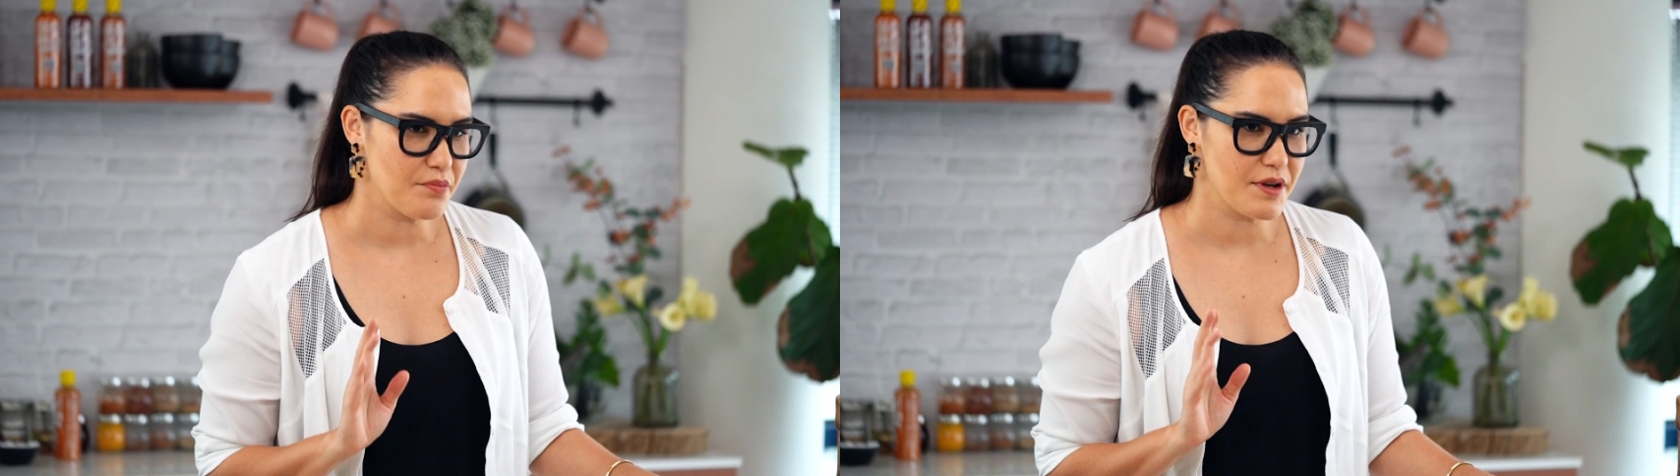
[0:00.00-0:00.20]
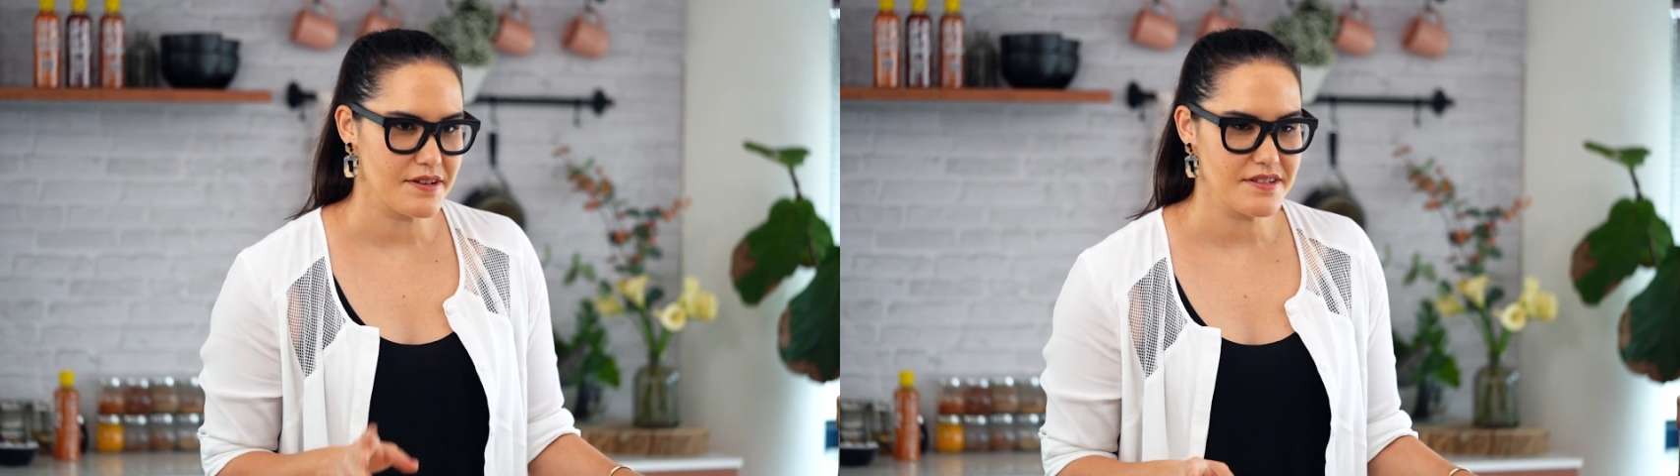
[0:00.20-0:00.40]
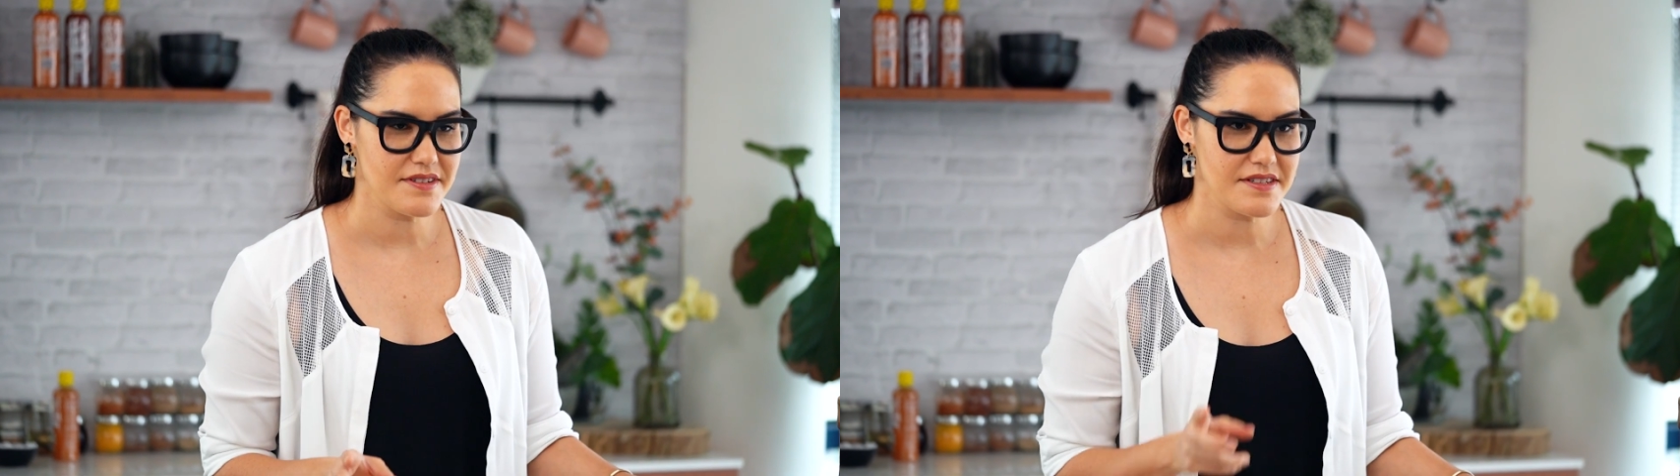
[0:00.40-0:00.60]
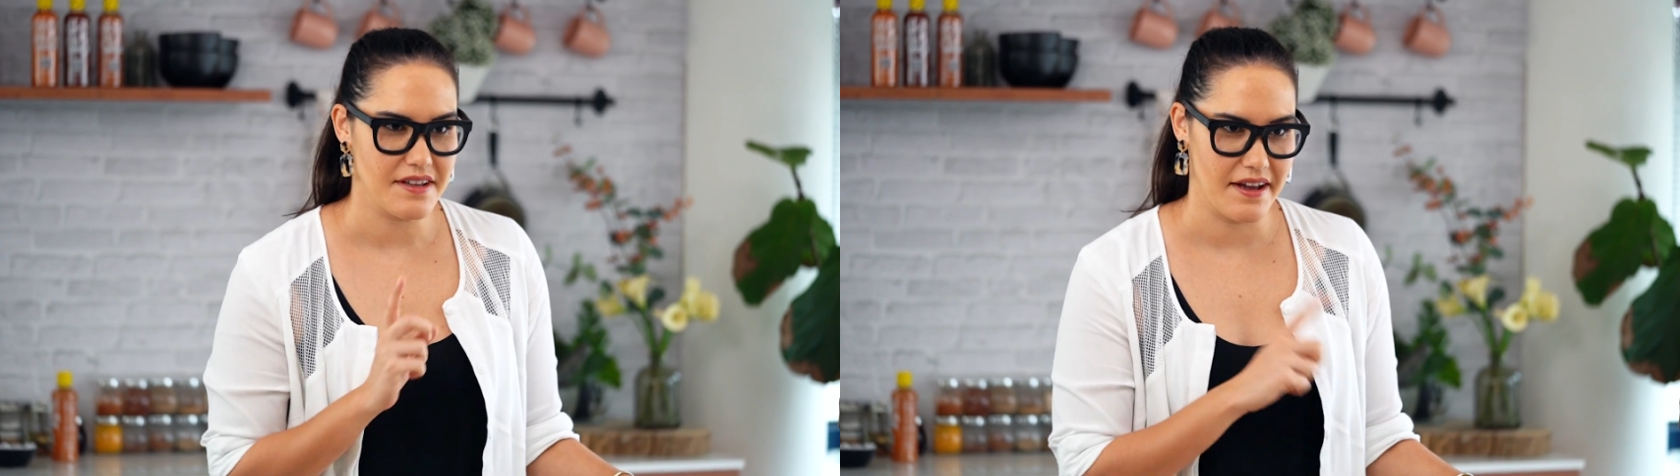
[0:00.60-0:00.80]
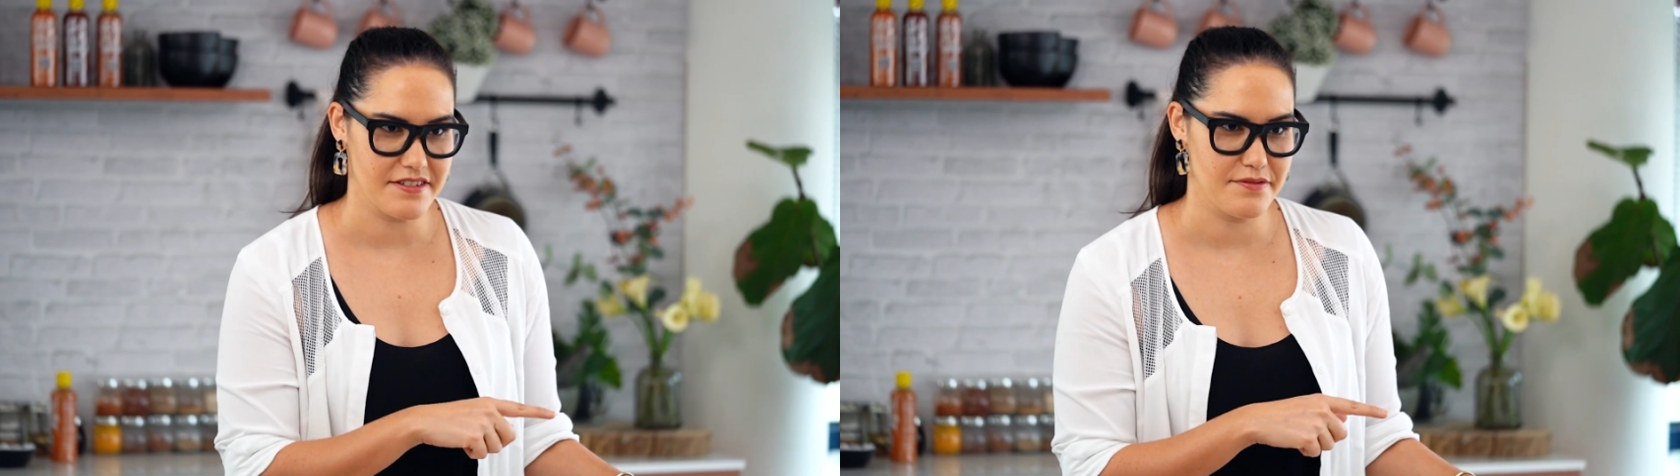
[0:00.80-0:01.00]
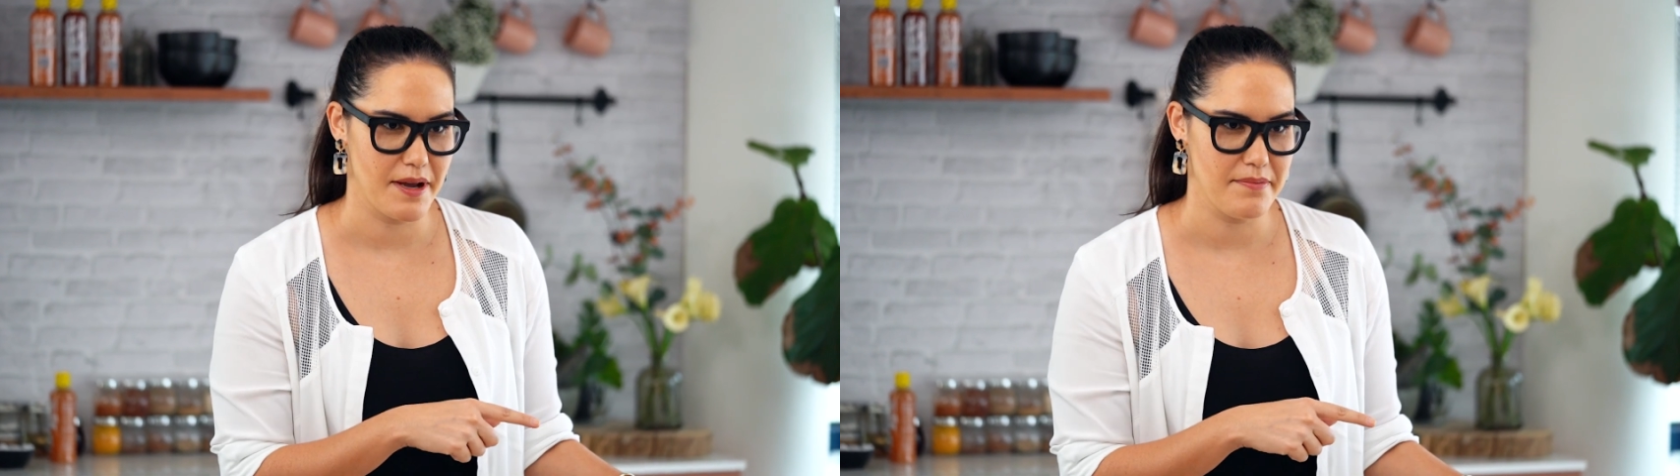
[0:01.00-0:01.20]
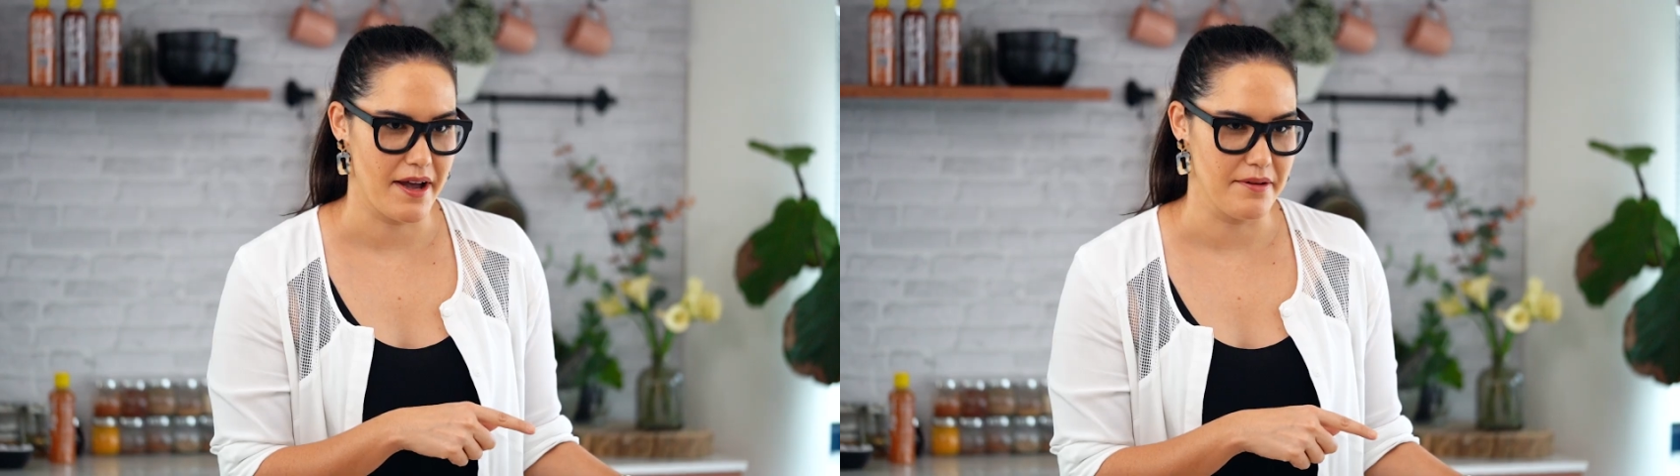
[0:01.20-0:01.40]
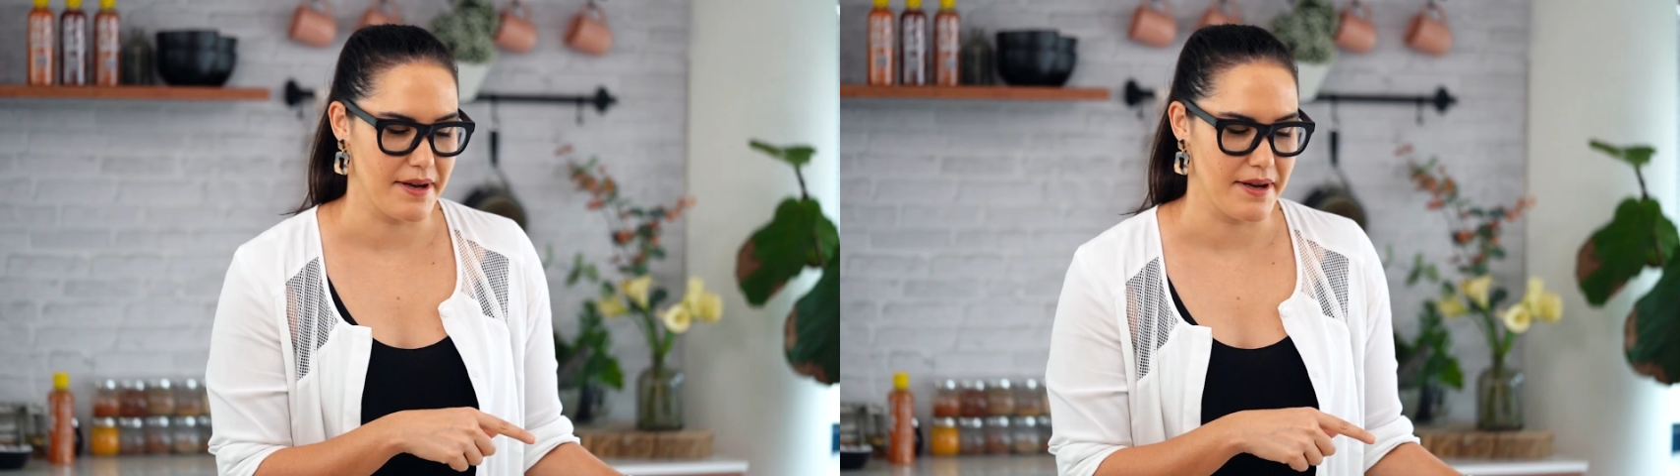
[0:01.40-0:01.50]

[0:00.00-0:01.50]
because of the size of my bao